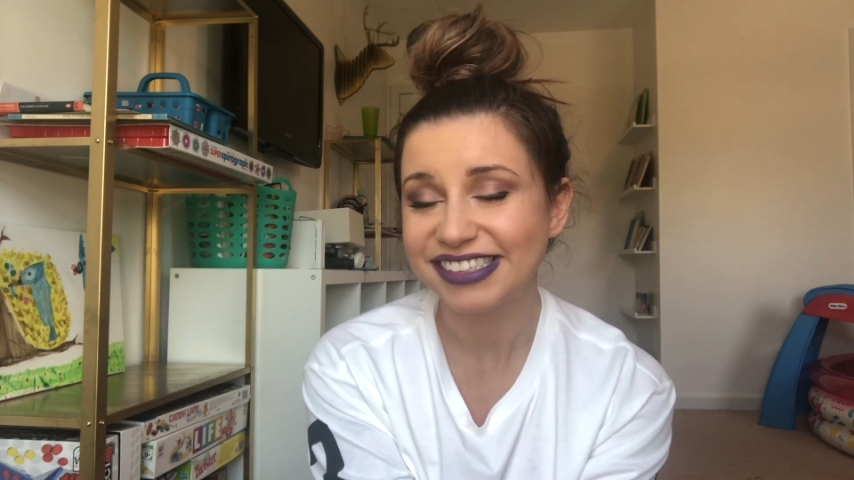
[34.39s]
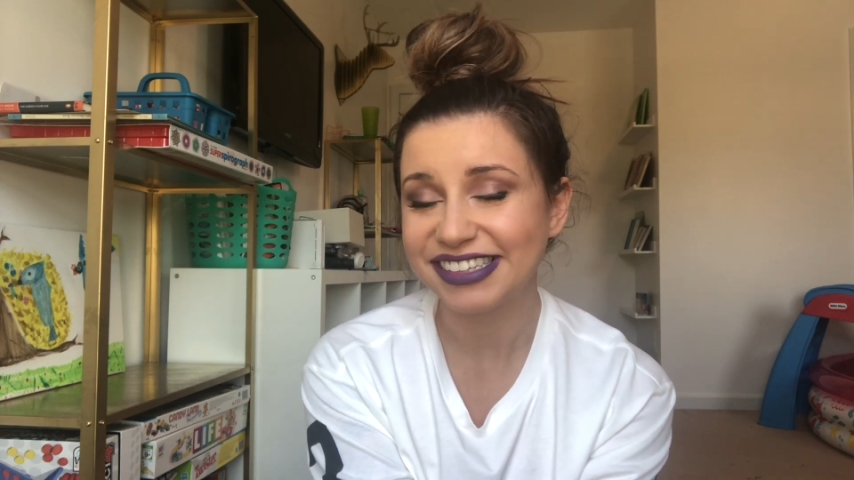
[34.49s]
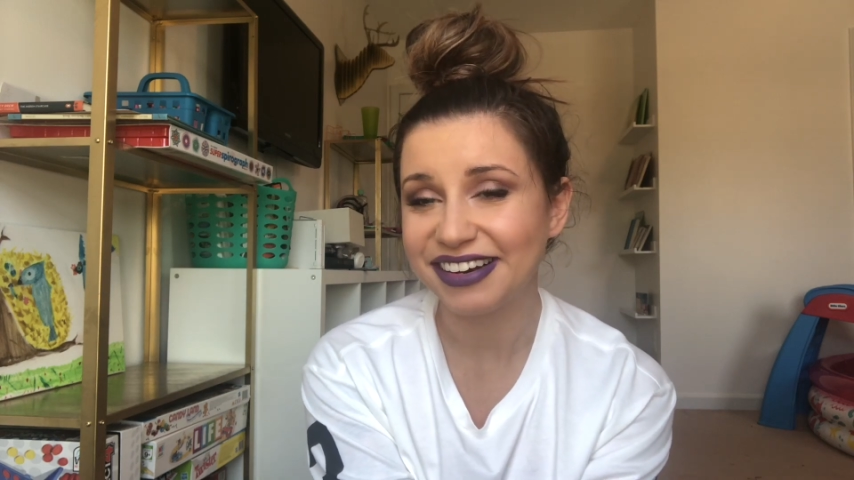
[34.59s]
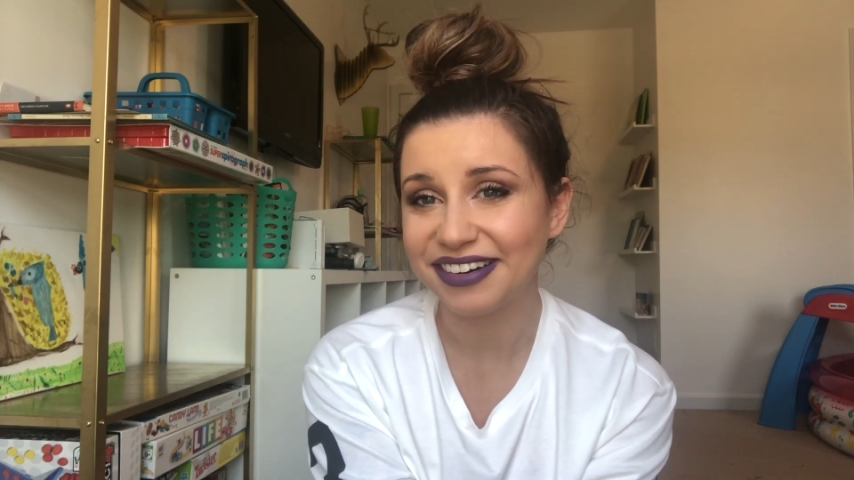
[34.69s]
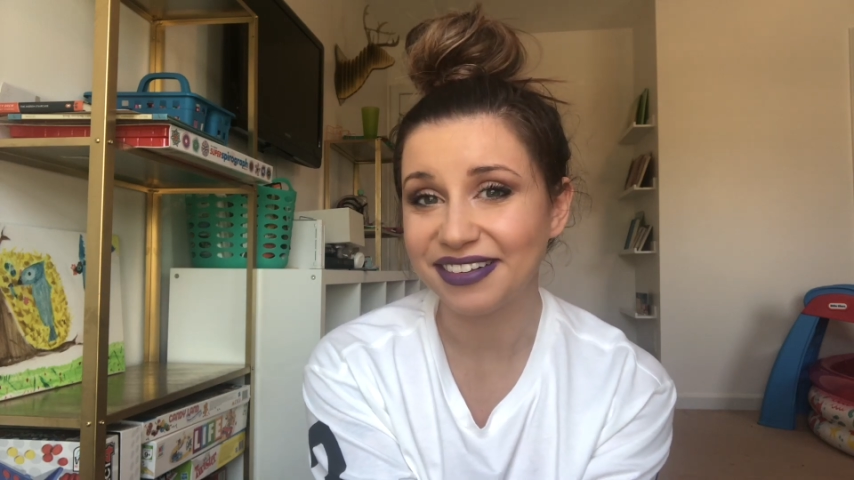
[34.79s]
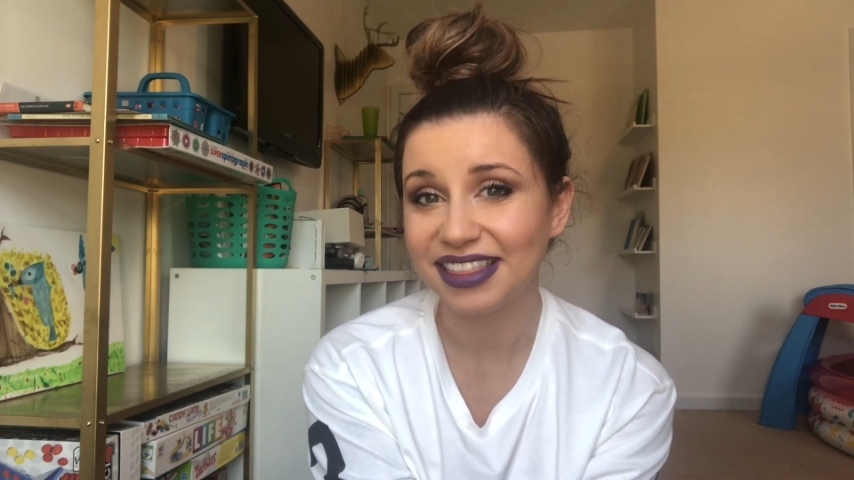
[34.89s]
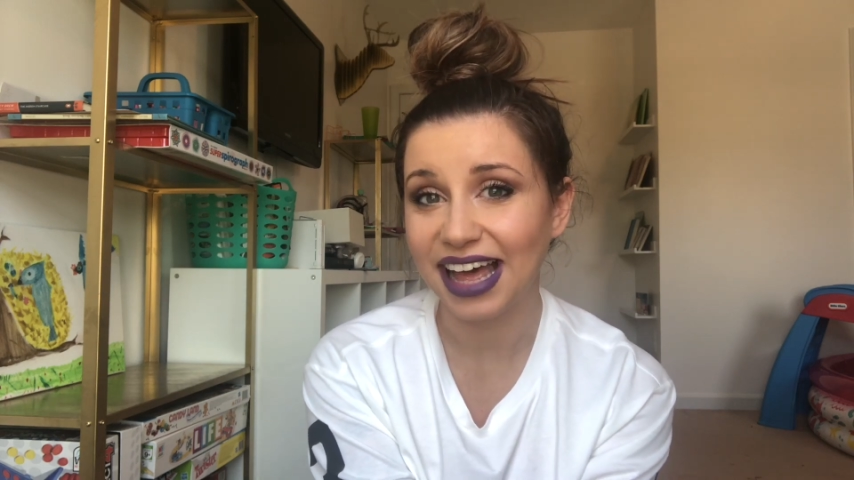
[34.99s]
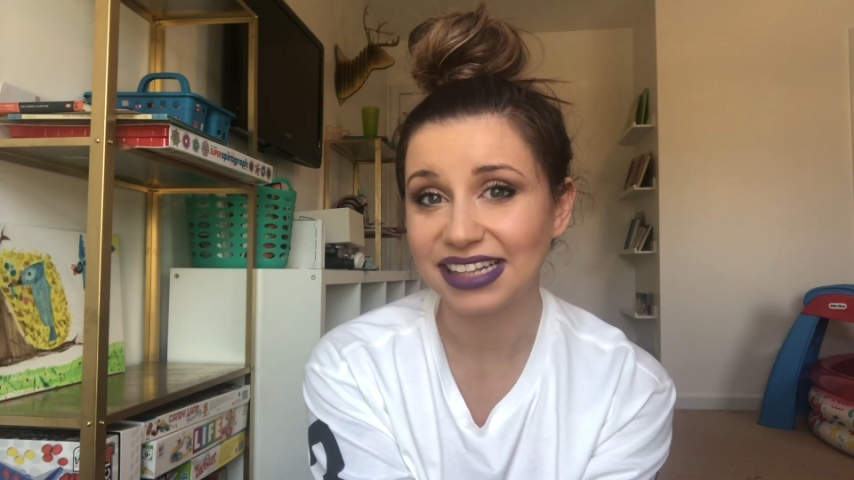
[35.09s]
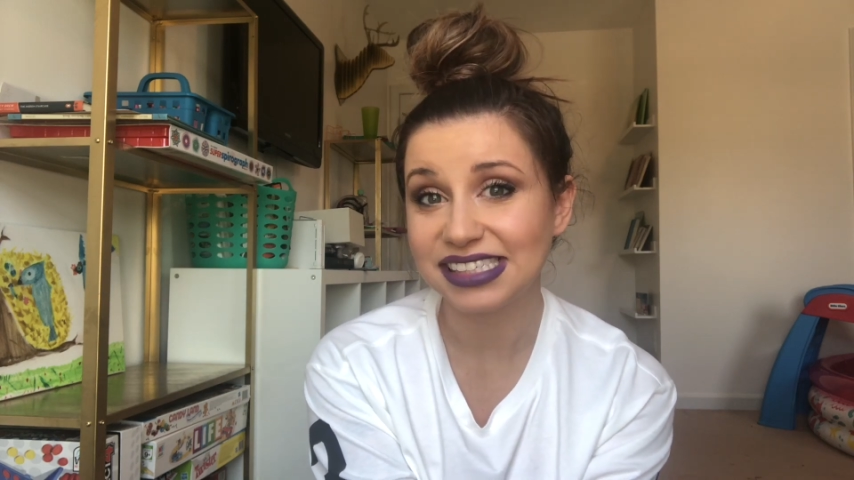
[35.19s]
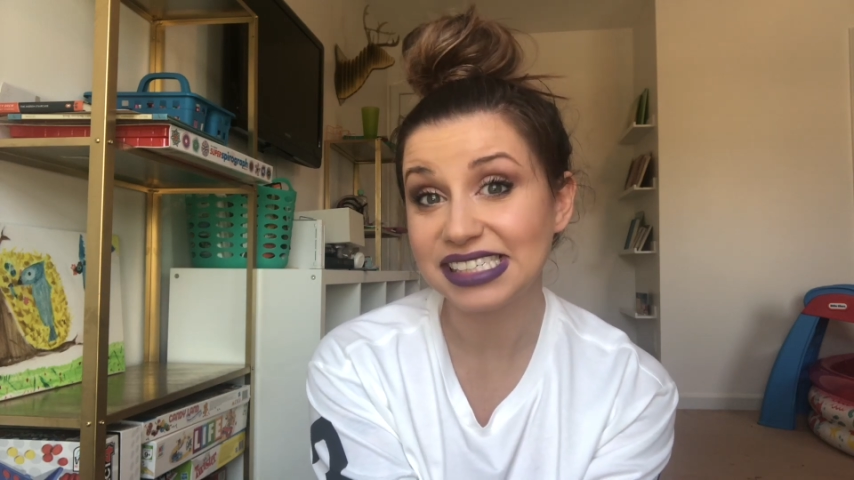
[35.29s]
So
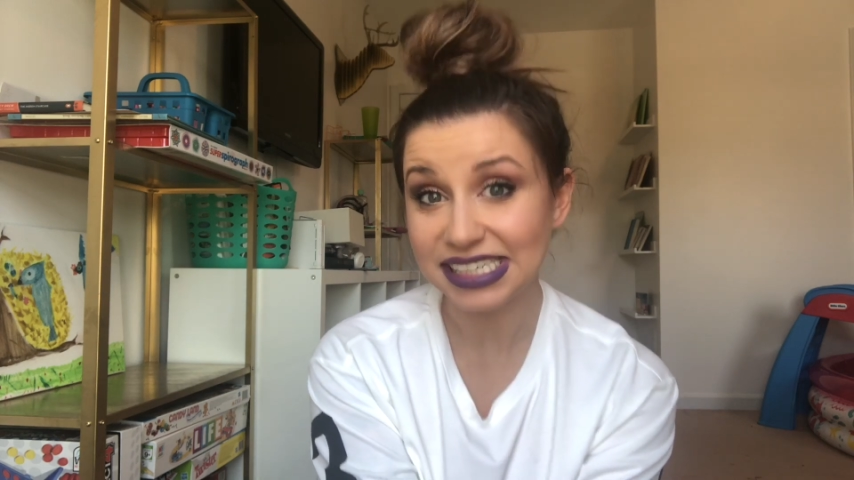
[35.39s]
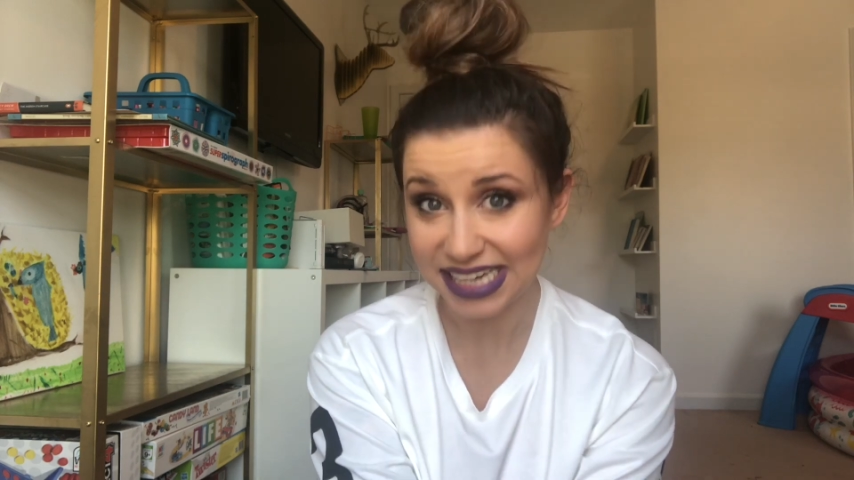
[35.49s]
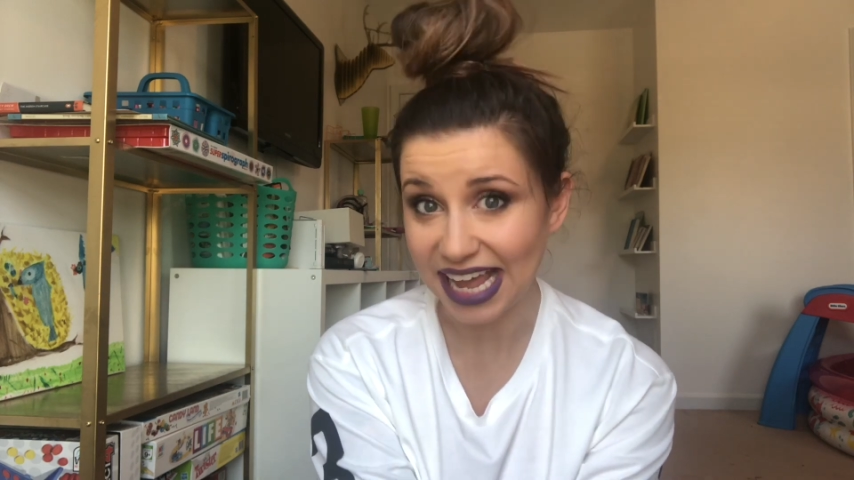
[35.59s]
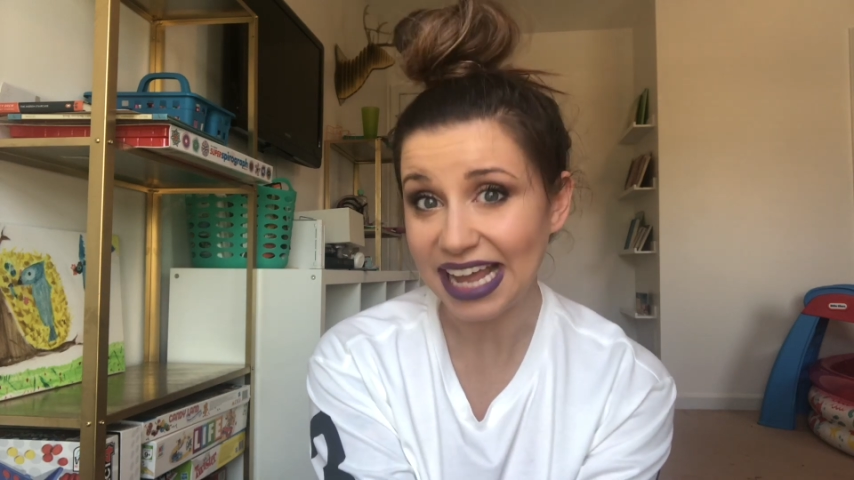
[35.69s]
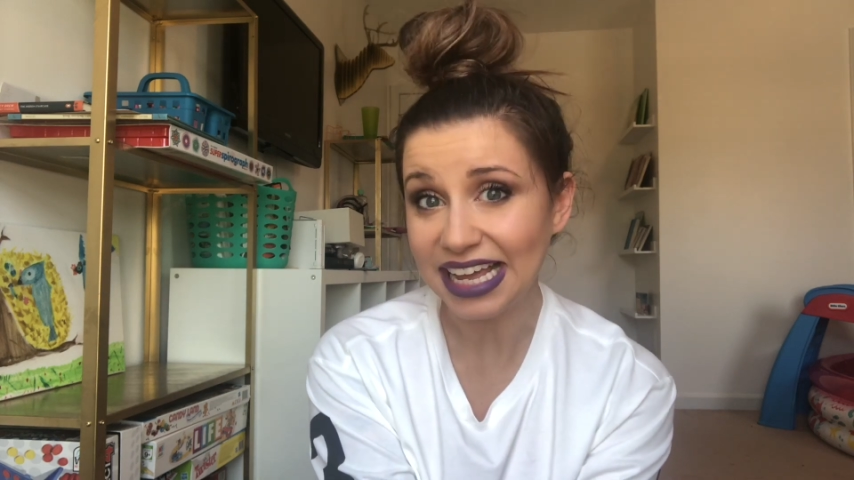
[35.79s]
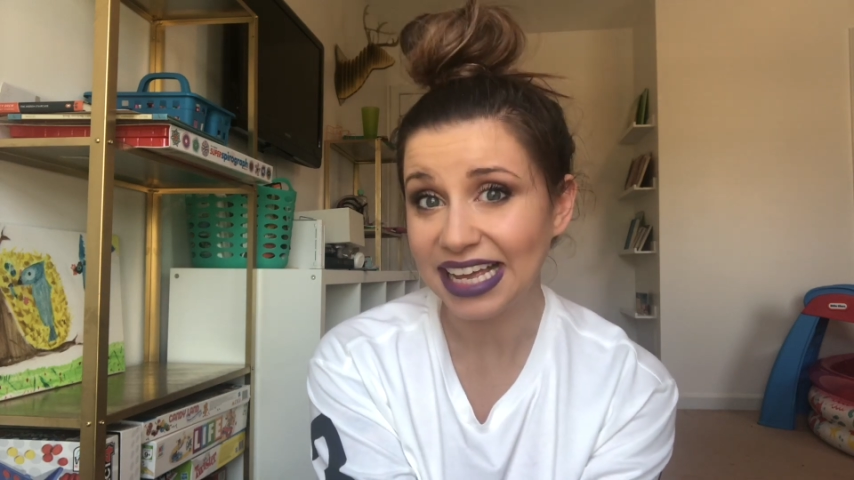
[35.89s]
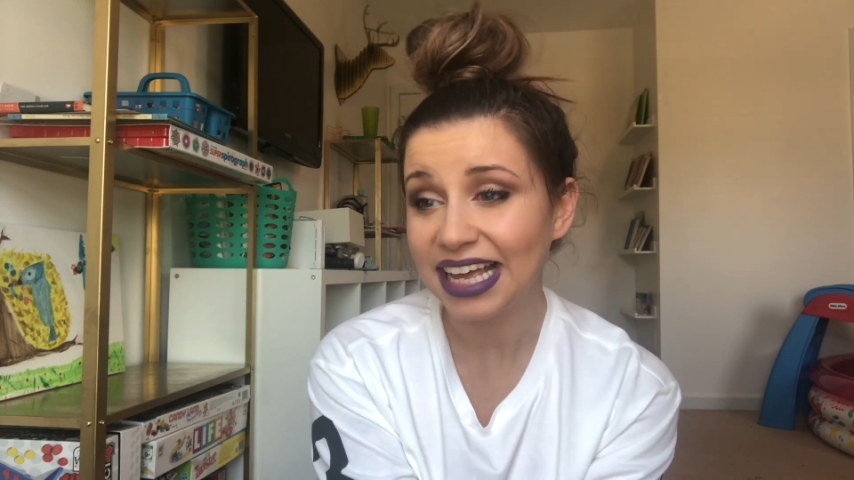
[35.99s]
that's today.